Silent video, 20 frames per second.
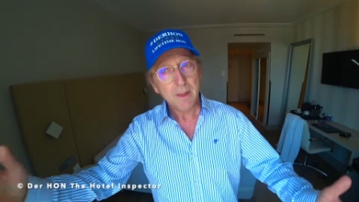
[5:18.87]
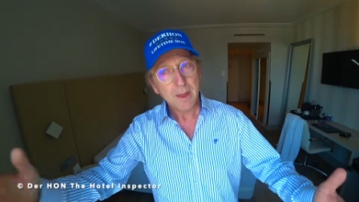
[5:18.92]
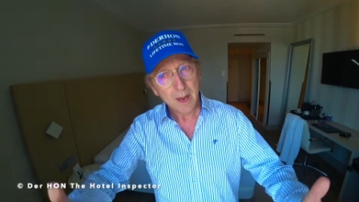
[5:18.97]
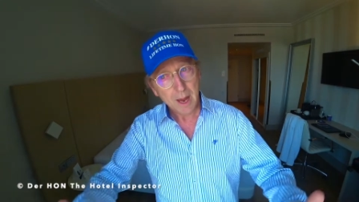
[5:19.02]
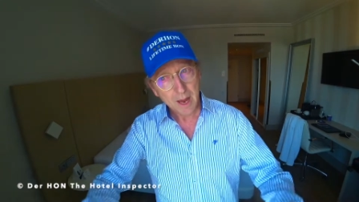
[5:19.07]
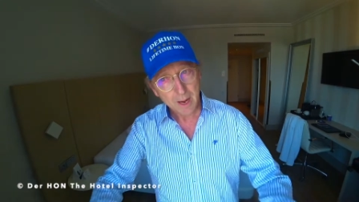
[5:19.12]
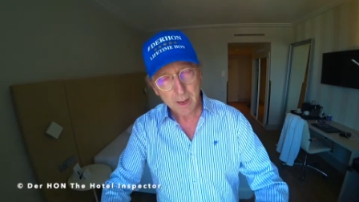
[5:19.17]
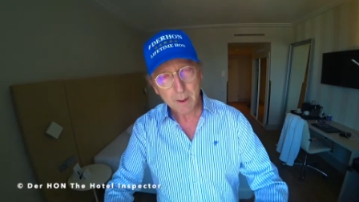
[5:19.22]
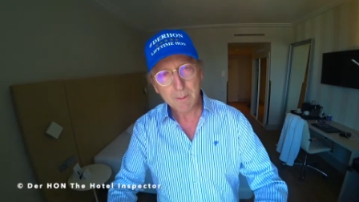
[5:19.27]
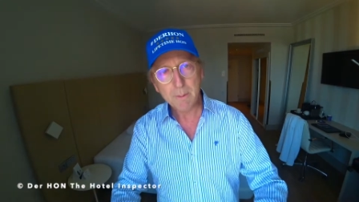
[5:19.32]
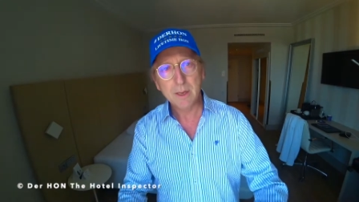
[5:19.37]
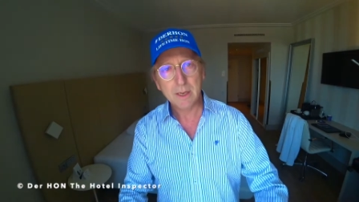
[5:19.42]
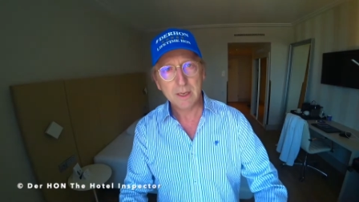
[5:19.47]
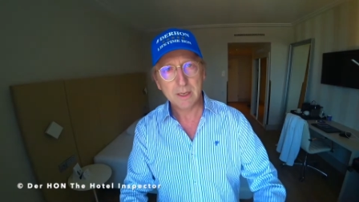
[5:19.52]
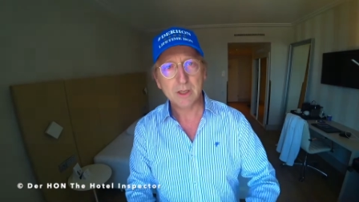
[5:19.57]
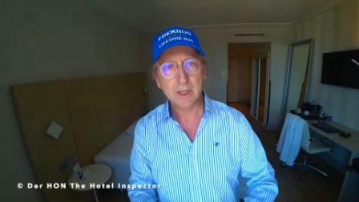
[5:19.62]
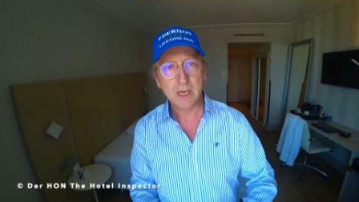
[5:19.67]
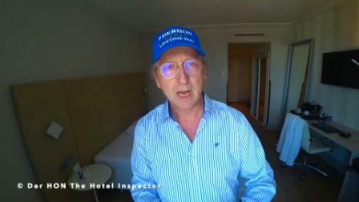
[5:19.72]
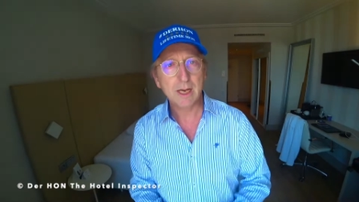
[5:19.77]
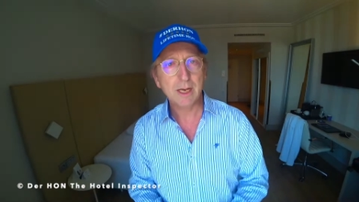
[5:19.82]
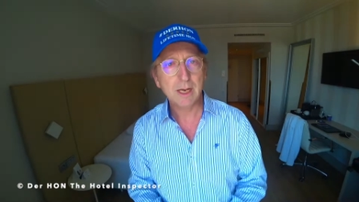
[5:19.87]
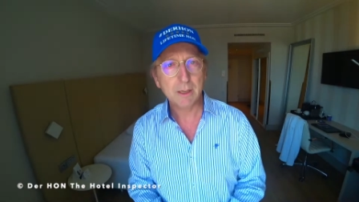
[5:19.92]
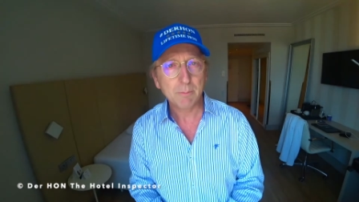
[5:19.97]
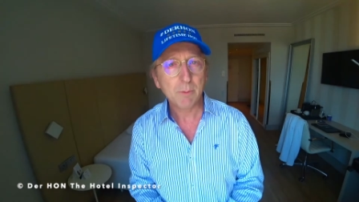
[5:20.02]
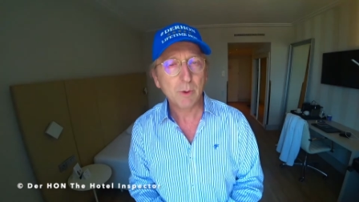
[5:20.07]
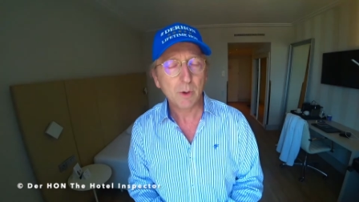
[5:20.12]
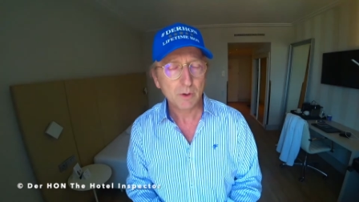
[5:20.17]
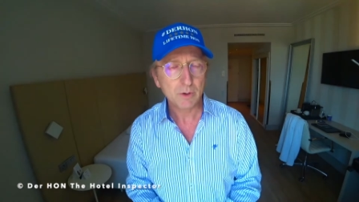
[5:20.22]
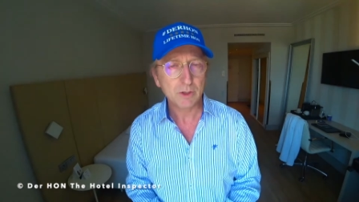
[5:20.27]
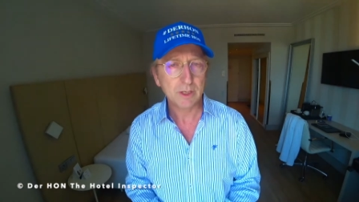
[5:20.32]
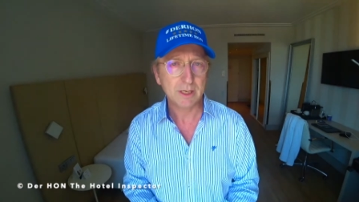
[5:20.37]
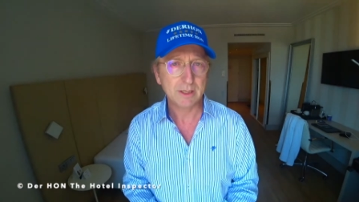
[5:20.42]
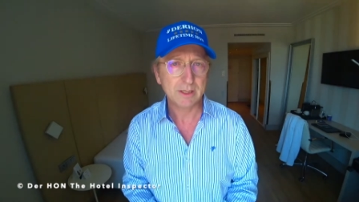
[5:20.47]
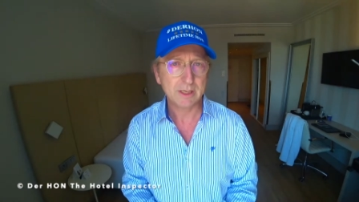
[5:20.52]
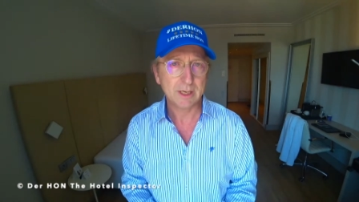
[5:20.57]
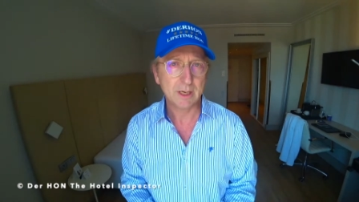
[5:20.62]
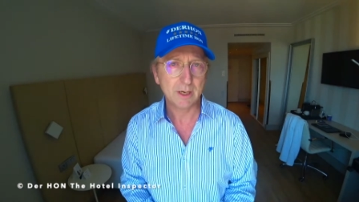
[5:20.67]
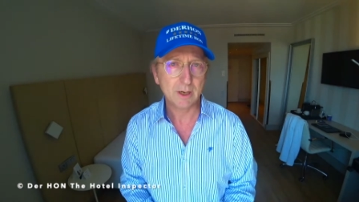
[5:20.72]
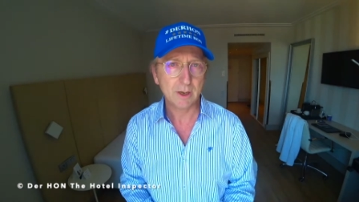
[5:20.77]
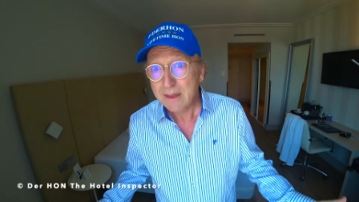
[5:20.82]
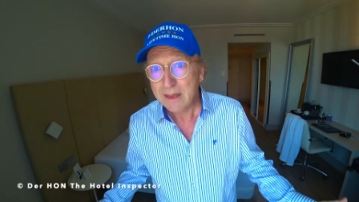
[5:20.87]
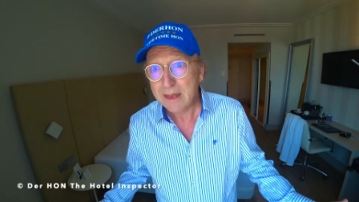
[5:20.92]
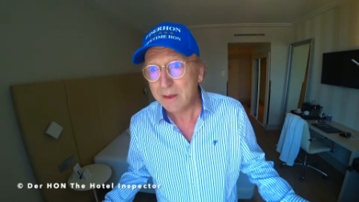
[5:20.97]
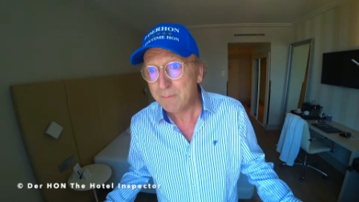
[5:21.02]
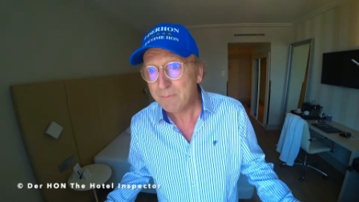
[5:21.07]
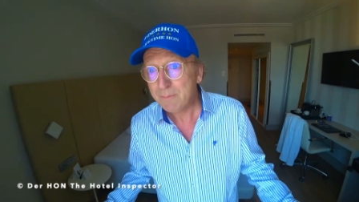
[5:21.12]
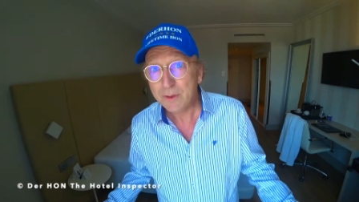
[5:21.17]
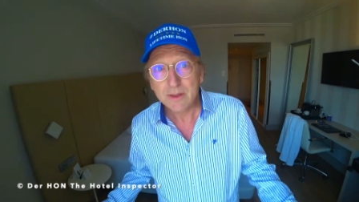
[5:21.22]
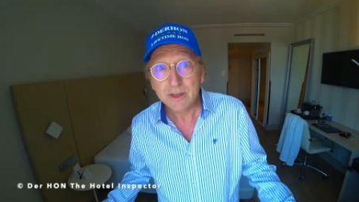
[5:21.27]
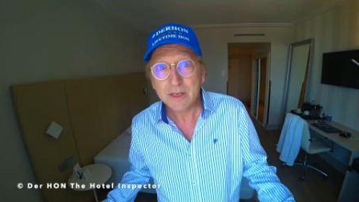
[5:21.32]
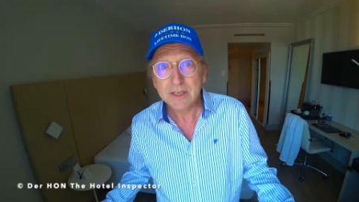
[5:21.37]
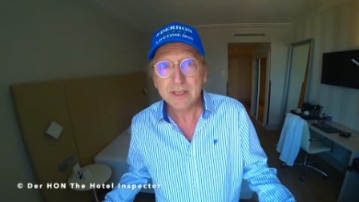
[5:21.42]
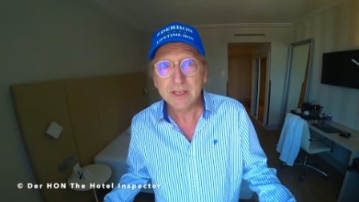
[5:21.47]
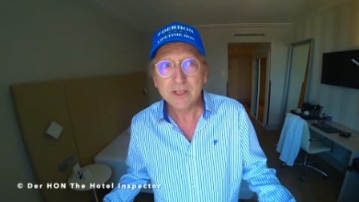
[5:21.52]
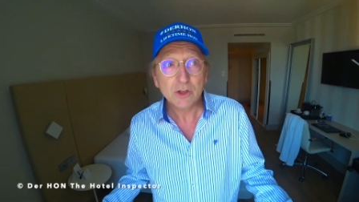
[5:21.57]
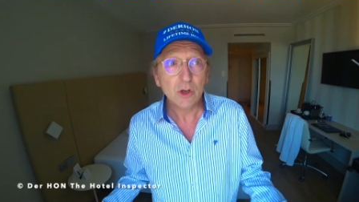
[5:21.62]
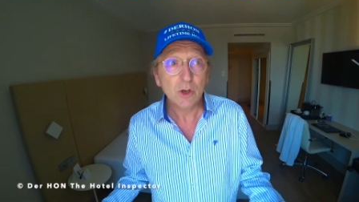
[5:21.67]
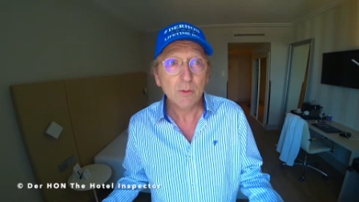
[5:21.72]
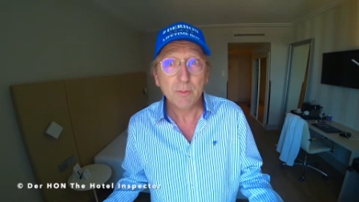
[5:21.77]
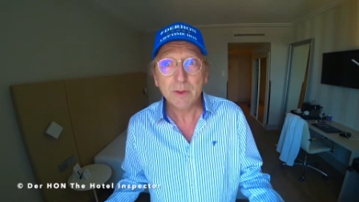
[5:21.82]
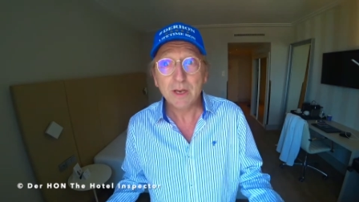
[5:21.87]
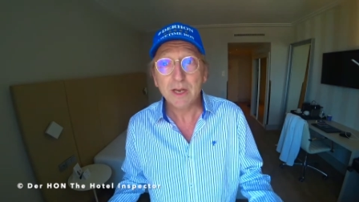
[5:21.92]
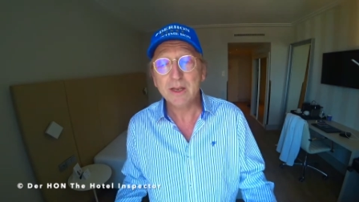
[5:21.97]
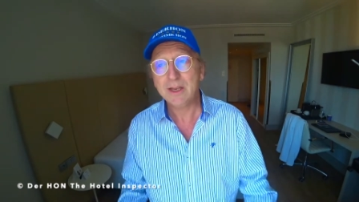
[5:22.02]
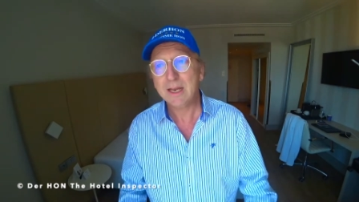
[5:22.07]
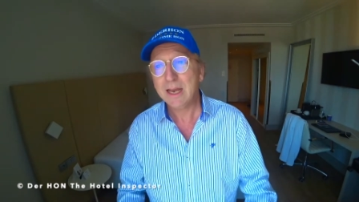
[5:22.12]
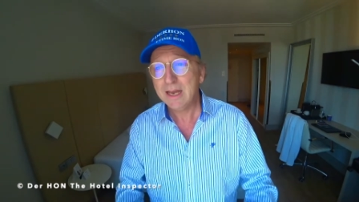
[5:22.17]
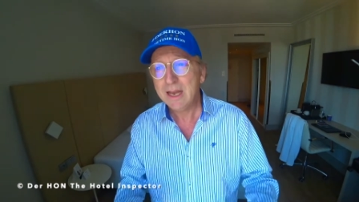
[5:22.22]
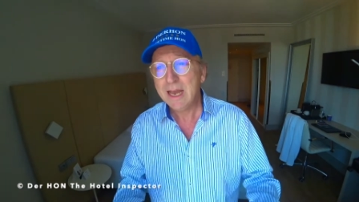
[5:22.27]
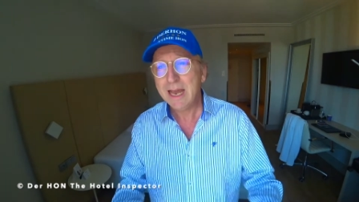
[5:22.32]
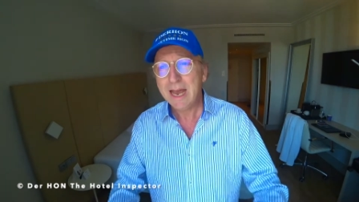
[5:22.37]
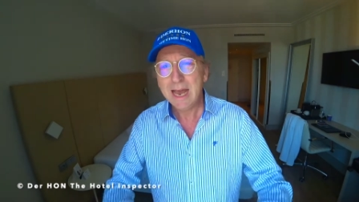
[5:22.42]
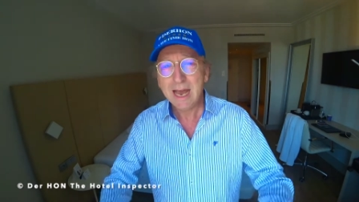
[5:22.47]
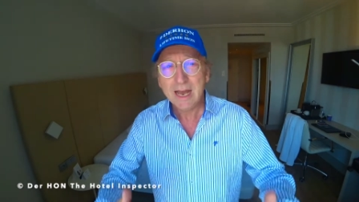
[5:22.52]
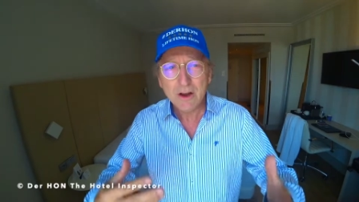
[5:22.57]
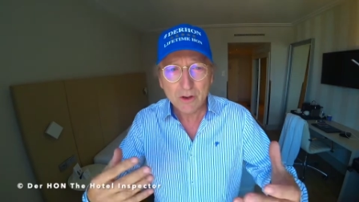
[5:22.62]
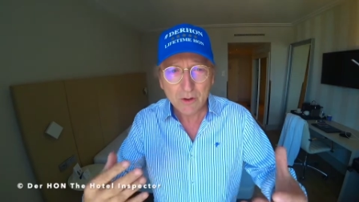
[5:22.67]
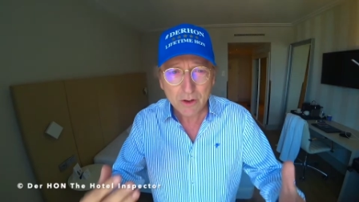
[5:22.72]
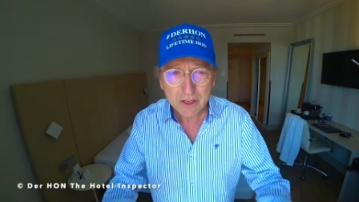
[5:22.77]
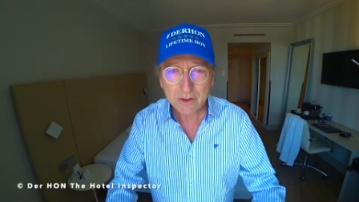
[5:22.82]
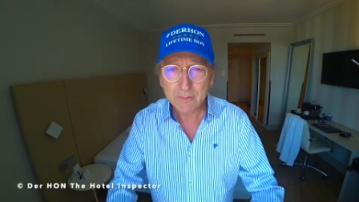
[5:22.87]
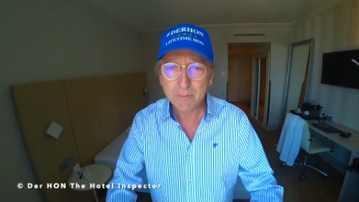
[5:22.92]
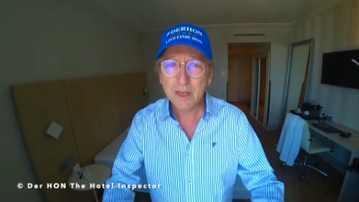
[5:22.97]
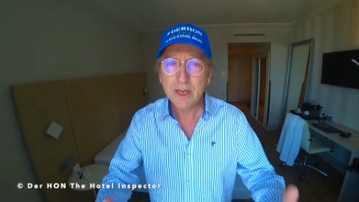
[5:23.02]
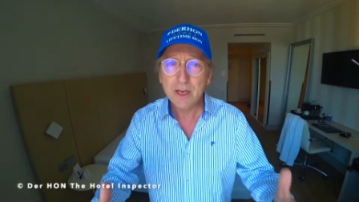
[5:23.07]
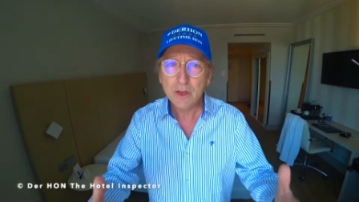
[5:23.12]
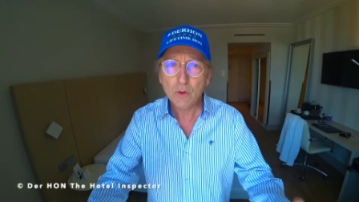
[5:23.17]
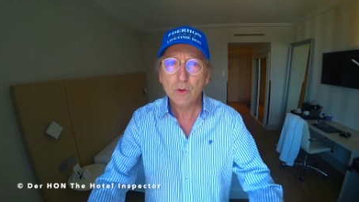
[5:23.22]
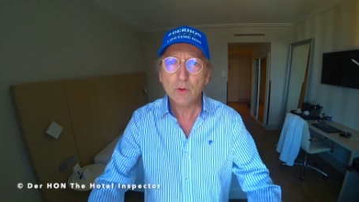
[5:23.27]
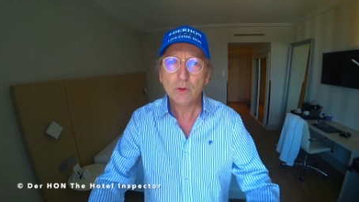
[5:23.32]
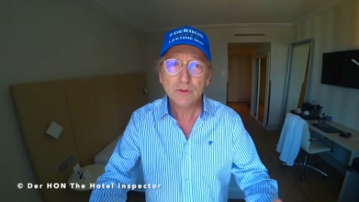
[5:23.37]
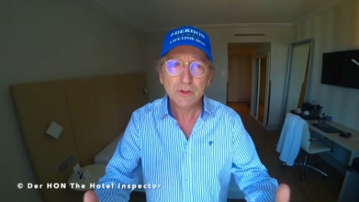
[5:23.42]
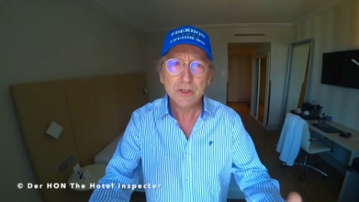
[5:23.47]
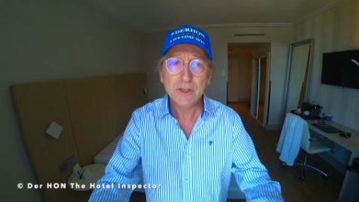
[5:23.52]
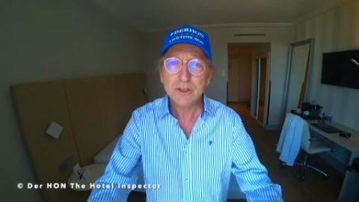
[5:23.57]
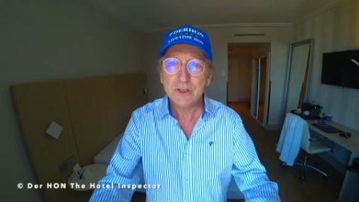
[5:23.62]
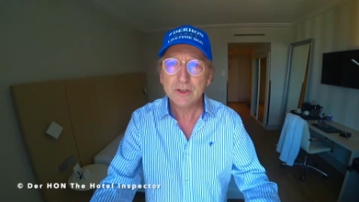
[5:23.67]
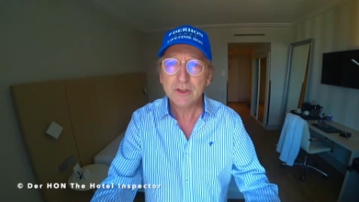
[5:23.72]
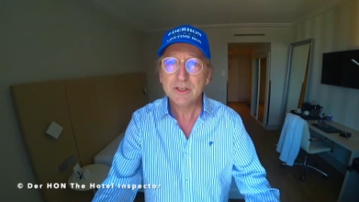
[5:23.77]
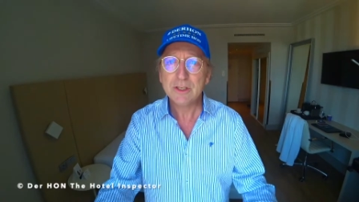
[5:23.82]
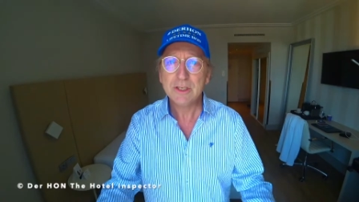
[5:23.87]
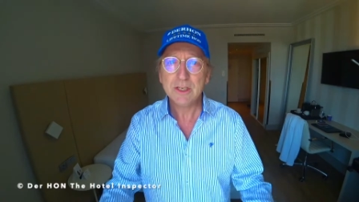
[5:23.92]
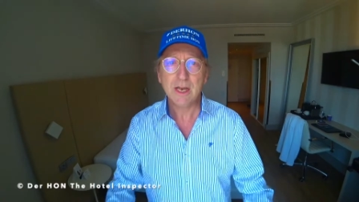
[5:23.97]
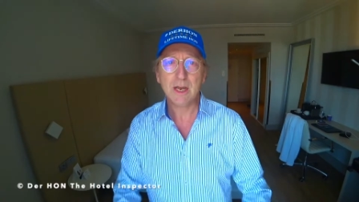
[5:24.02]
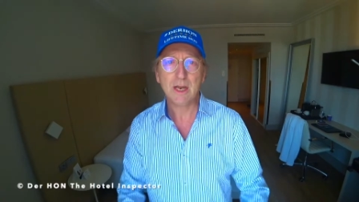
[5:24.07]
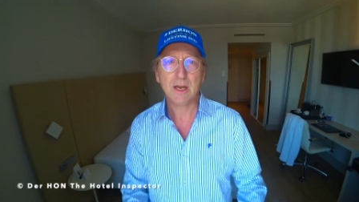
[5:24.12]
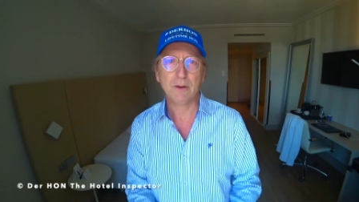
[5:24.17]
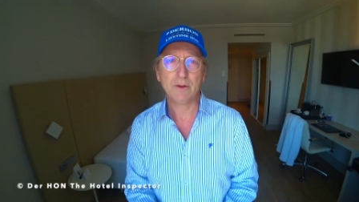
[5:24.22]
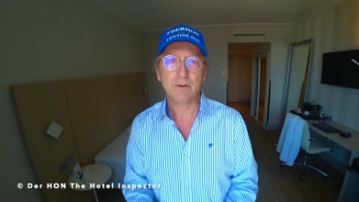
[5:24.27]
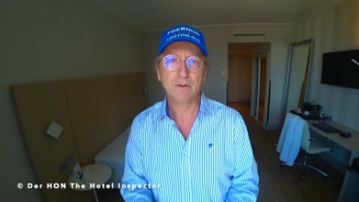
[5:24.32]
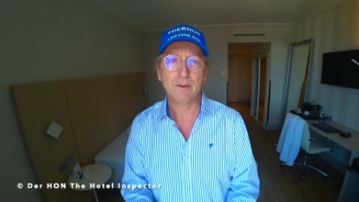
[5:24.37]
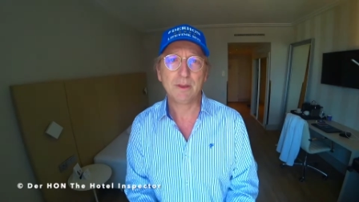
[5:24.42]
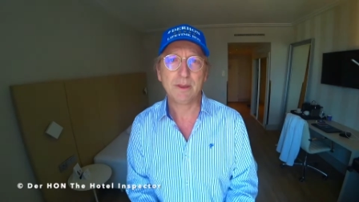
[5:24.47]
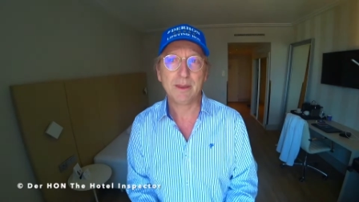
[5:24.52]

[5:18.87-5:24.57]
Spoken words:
I am in a check-in process here, but this is not being done. I had to explain all of this to the staff.